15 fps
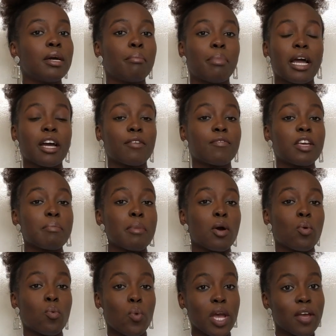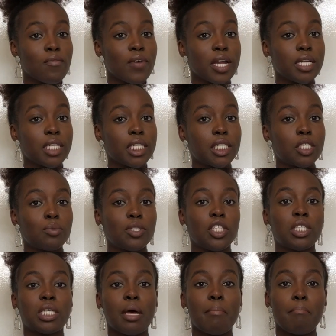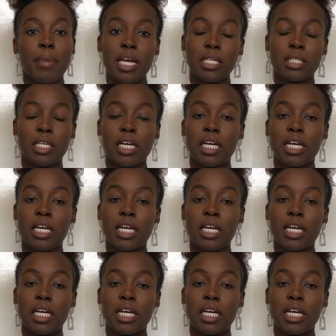black female wig vendors, which is amazing.